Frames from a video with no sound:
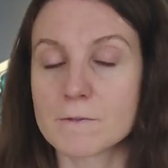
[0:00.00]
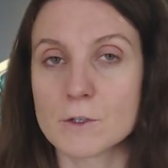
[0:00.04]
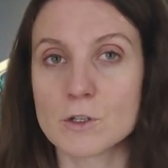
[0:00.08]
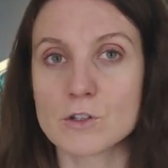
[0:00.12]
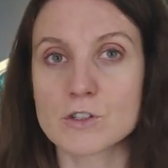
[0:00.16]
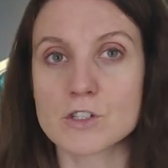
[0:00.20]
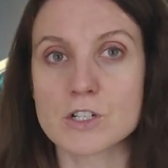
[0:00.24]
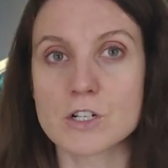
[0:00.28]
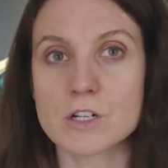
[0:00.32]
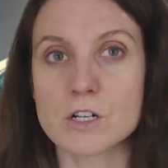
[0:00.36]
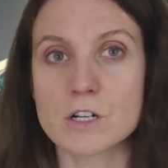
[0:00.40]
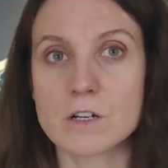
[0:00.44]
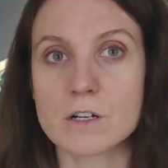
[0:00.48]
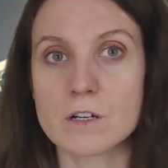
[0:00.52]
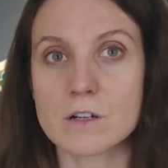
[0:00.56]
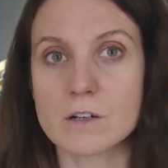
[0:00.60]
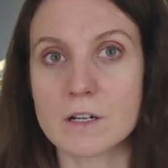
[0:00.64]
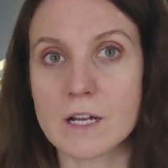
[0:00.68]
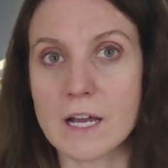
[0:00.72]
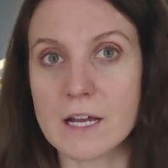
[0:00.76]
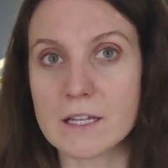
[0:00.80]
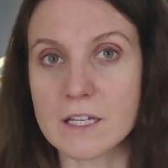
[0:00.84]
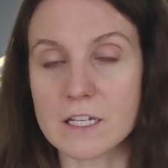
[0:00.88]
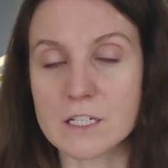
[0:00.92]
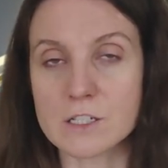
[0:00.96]
The
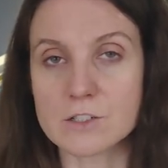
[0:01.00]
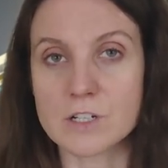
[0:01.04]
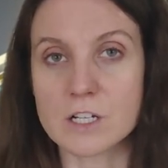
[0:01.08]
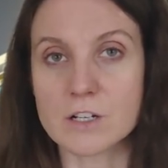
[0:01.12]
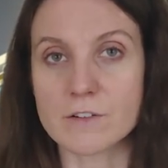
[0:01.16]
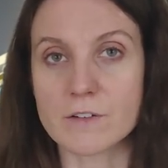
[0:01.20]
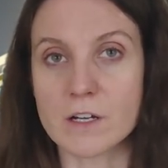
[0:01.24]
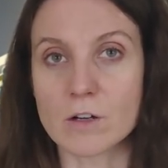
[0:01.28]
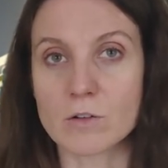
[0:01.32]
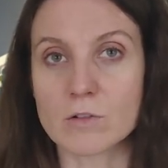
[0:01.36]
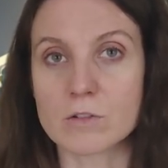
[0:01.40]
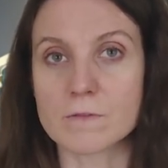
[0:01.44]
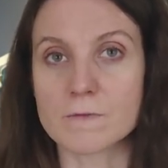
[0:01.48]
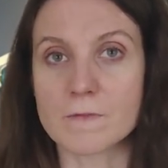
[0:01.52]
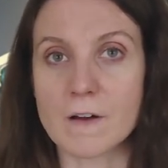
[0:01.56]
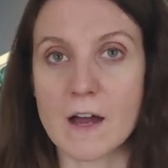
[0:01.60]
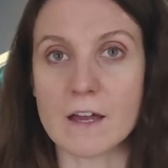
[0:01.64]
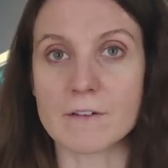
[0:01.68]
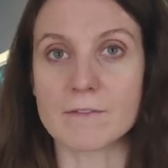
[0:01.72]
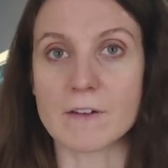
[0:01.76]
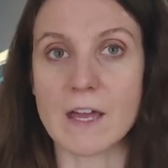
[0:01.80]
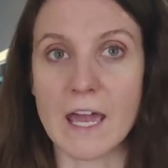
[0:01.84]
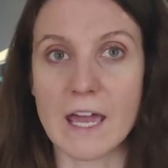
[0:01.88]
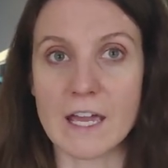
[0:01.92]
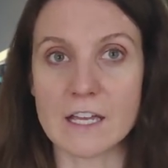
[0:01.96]
future electric
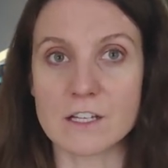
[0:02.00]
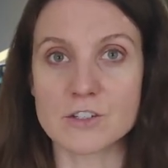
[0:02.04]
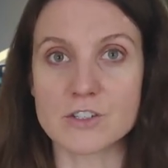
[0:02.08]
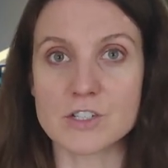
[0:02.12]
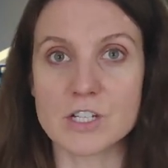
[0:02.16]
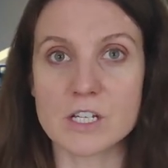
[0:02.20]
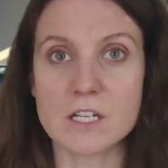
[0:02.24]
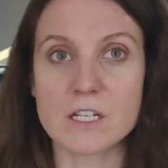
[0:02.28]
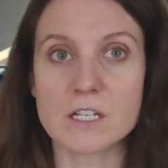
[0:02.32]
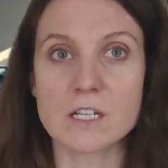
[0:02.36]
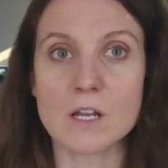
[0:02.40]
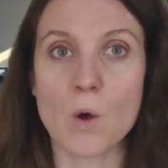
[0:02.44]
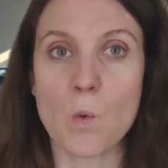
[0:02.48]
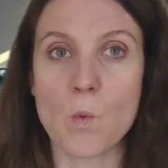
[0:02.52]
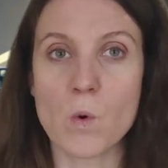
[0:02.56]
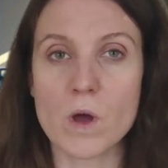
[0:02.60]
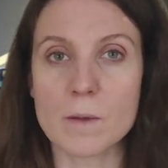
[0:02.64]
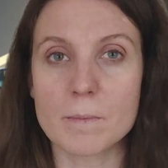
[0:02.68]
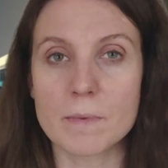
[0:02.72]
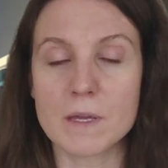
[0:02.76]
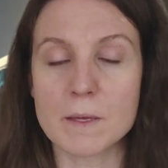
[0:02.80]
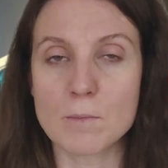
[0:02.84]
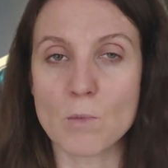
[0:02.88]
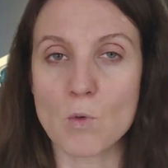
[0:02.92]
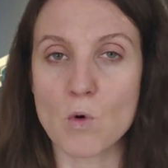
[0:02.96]
Renault 5 engine
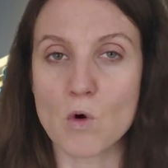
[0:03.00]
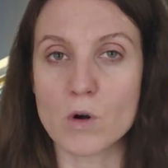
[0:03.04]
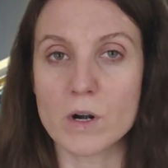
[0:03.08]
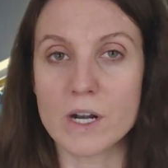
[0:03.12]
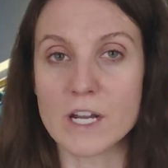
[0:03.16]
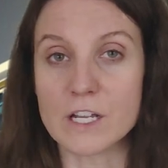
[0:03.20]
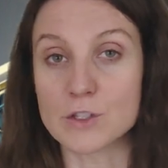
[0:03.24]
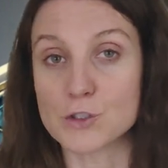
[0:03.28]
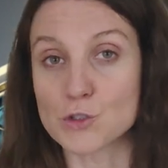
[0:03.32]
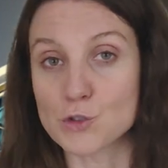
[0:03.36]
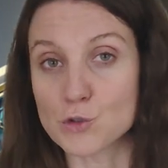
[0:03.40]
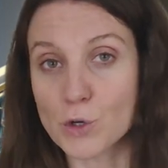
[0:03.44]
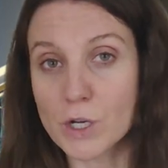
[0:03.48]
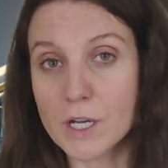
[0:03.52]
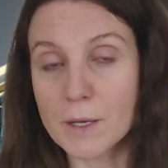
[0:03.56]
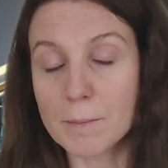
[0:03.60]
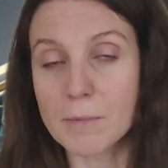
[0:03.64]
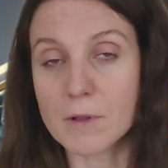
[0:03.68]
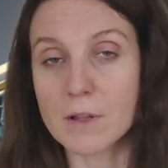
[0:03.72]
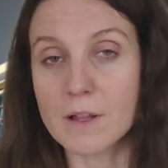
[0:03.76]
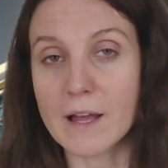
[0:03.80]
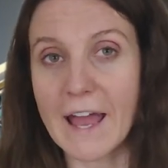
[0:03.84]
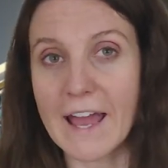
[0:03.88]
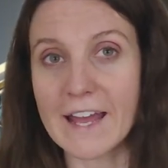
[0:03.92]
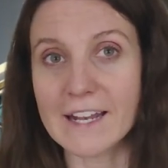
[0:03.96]
will be more
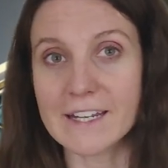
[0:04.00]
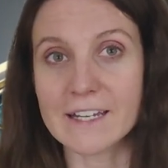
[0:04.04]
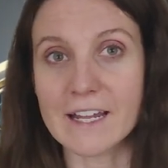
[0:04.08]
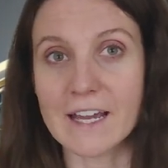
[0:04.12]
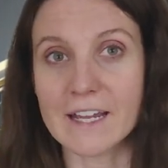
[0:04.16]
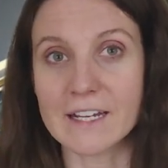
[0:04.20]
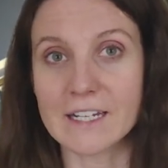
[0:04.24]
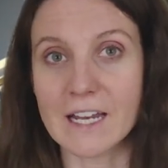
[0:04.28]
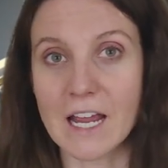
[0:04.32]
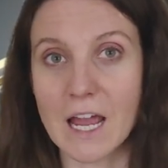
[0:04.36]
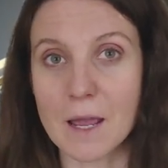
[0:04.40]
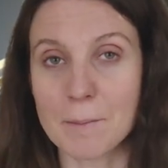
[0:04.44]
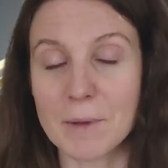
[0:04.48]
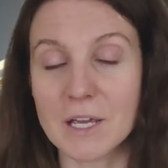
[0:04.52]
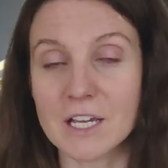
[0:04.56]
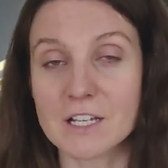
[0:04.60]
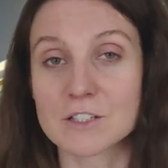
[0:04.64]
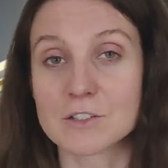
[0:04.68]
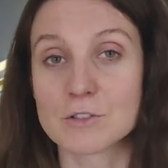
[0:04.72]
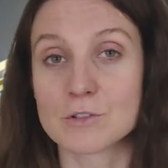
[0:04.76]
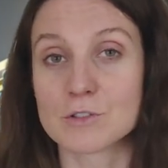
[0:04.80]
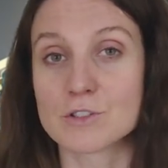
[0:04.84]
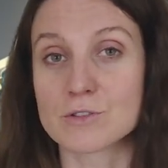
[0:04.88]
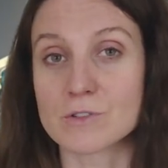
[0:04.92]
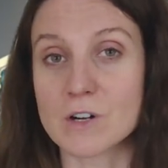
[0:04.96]
enjoyable and
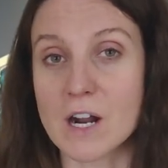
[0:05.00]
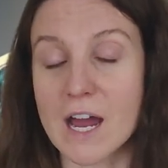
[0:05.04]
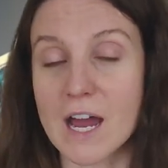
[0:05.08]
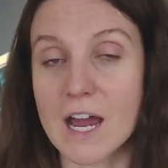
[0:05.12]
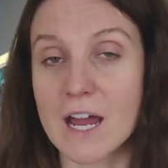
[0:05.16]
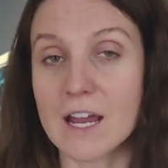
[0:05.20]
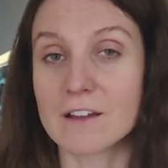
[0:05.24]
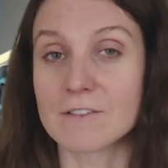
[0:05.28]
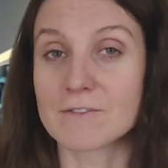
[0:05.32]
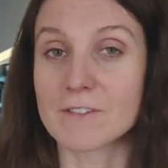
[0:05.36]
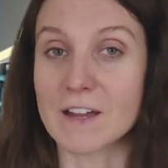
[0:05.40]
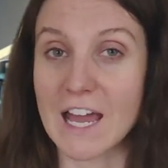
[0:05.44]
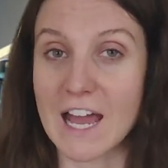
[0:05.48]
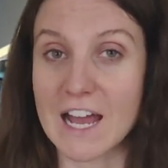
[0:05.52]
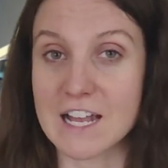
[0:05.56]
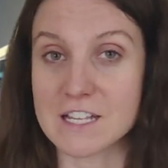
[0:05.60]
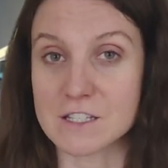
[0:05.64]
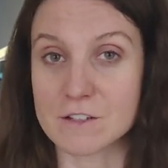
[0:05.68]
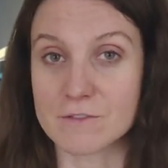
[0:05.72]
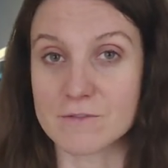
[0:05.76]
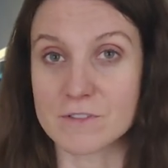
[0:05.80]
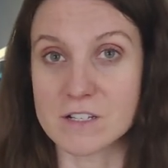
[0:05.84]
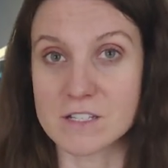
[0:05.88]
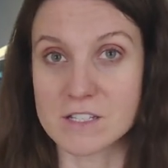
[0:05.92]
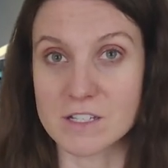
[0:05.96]
dynamic to drive
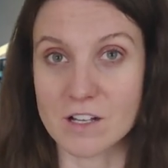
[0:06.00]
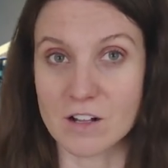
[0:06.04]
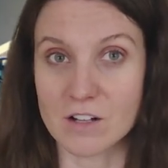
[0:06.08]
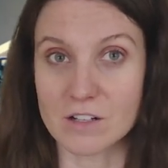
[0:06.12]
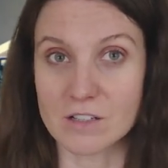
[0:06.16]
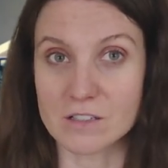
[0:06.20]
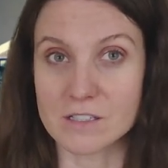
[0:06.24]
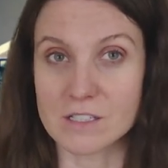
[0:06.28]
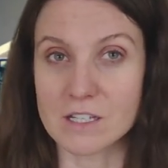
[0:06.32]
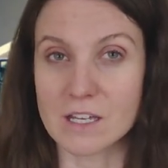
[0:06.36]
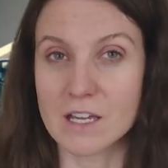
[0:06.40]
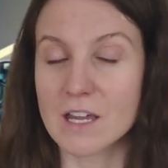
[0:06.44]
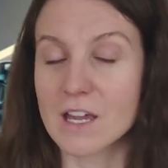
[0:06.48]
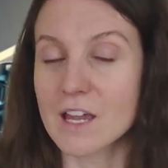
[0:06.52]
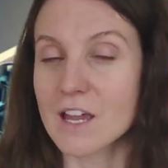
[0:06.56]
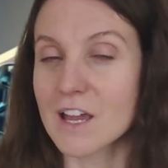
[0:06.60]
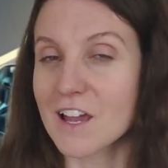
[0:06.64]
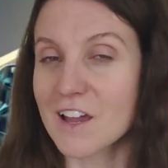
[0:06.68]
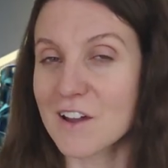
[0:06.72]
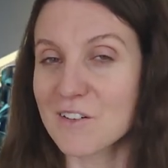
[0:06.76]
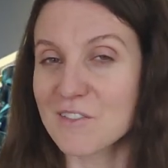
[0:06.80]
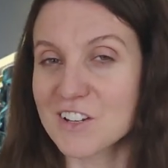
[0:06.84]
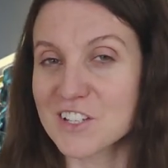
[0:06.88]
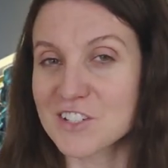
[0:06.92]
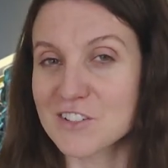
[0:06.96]
as a result,
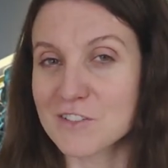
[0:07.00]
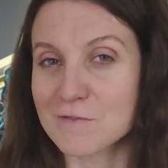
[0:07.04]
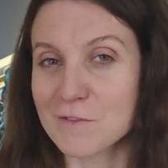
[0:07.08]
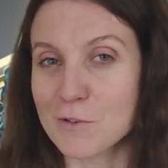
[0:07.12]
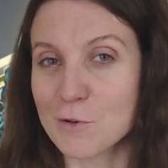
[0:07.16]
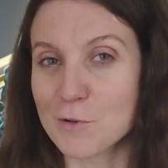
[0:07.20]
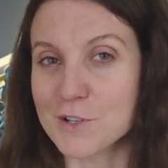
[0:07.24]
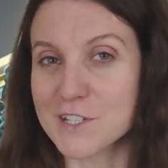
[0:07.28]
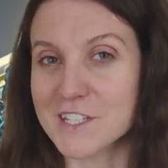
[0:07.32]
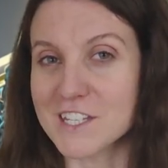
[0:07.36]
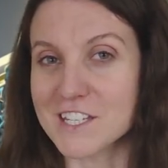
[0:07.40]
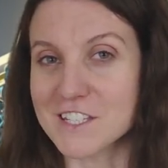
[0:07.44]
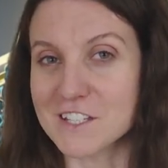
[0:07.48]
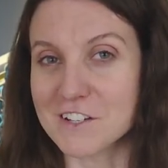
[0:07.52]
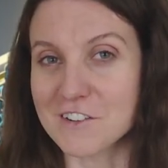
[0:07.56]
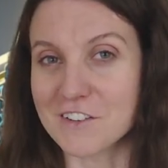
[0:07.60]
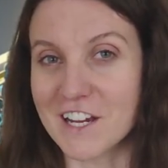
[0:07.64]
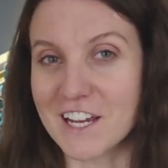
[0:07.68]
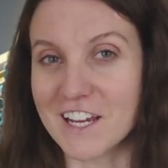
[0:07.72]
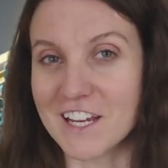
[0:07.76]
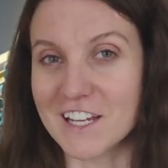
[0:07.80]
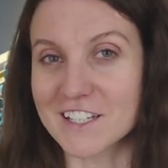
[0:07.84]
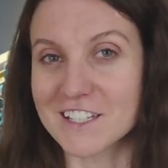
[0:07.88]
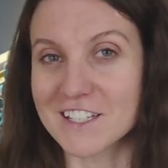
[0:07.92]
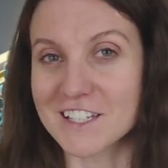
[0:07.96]
which of course
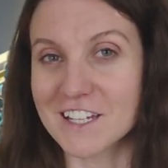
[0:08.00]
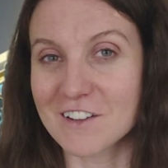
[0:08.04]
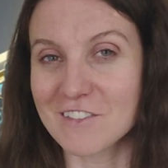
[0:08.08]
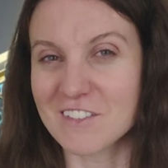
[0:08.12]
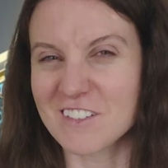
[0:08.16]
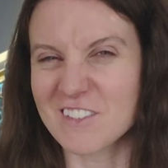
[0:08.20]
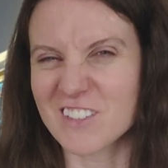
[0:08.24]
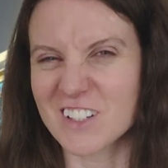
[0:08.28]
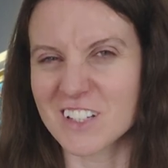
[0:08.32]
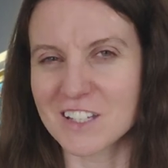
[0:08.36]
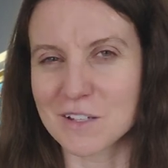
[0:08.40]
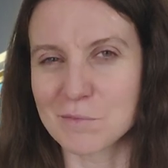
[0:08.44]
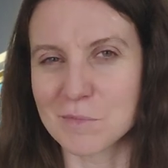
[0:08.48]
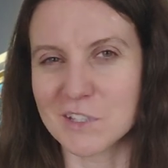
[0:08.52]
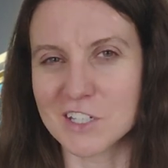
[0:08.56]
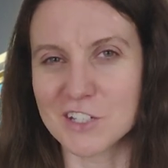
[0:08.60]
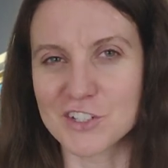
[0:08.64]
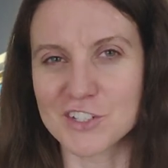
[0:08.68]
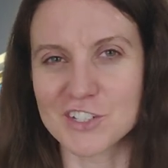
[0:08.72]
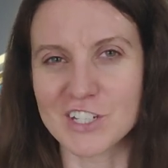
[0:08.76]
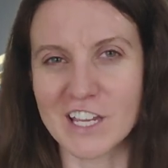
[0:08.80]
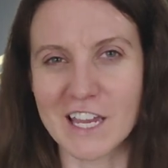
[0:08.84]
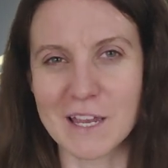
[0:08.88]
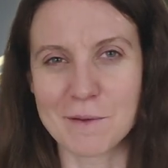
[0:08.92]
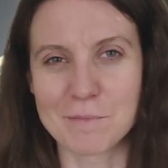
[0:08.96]
is great. It would
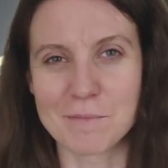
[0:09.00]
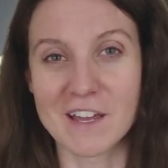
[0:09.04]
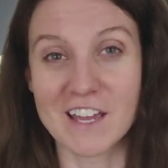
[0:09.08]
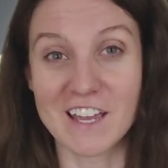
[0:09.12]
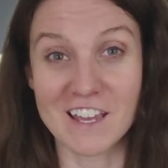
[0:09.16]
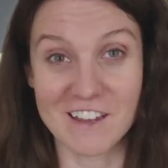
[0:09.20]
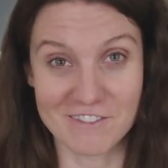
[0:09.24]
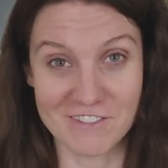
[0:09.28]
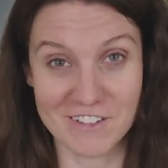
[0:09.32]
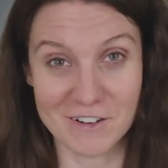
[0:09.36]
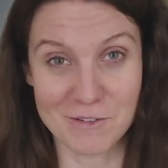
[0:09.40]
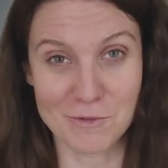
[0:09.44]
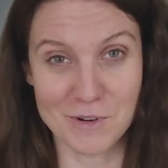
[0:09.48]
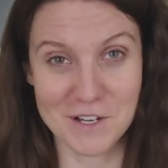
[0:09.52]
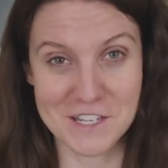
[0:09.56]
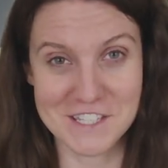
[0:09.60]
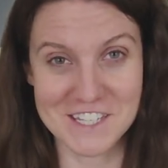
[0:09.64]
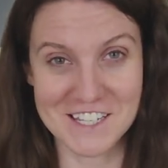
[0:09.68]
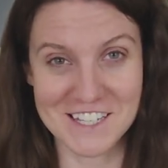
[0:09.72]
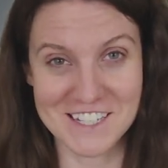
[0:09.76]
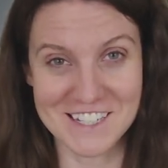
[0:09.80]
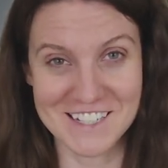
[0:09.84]
really be a shame if it